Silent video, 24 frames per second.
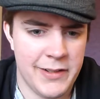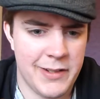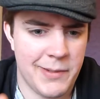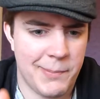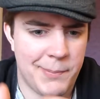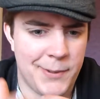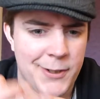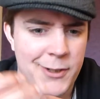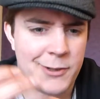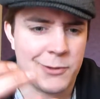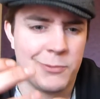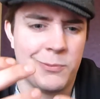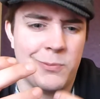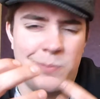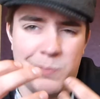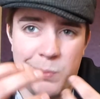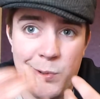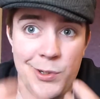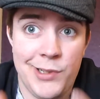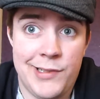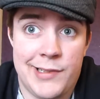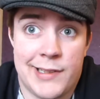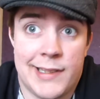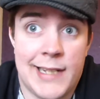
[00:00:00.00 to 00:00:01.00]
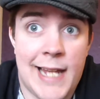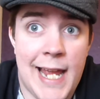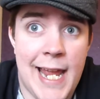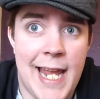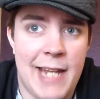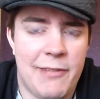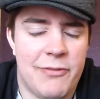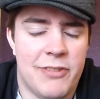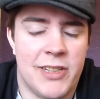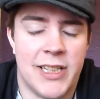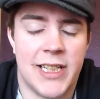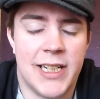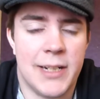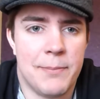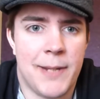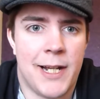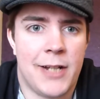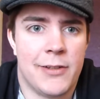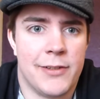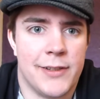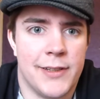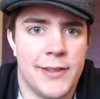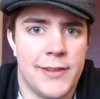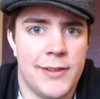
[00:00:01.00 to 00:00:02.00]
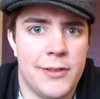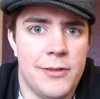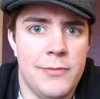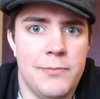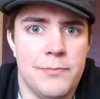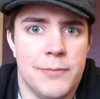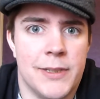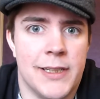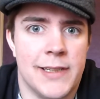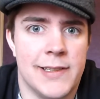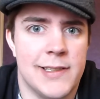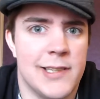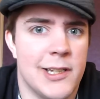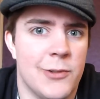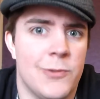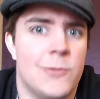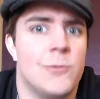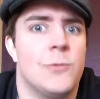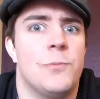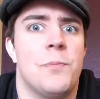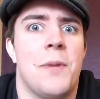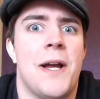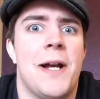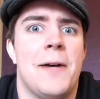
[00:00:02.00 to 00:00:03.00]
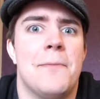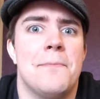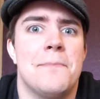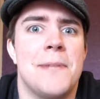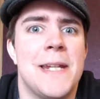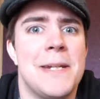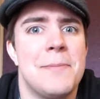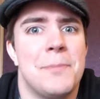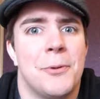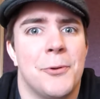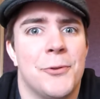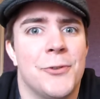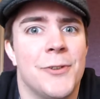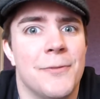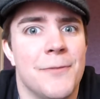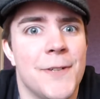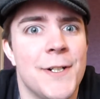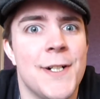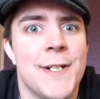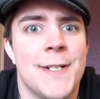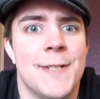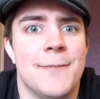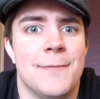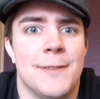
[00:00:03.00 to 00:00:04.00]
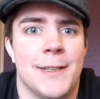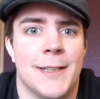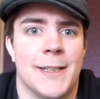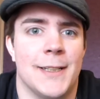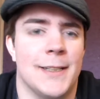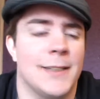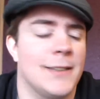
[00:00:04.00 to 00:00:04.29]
The book wasn't heavily about the zombies. It was about people surviving.